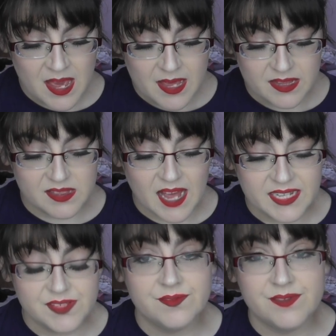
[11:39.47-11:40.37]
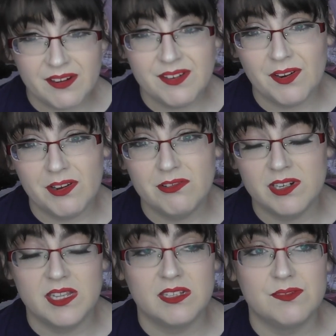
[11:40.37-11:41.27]
that that's very, very good.
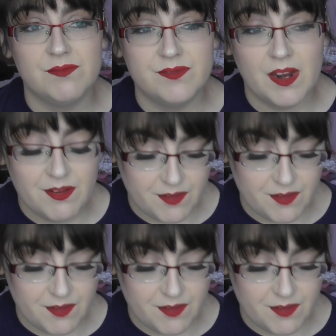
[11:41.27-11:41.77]
I think that's very,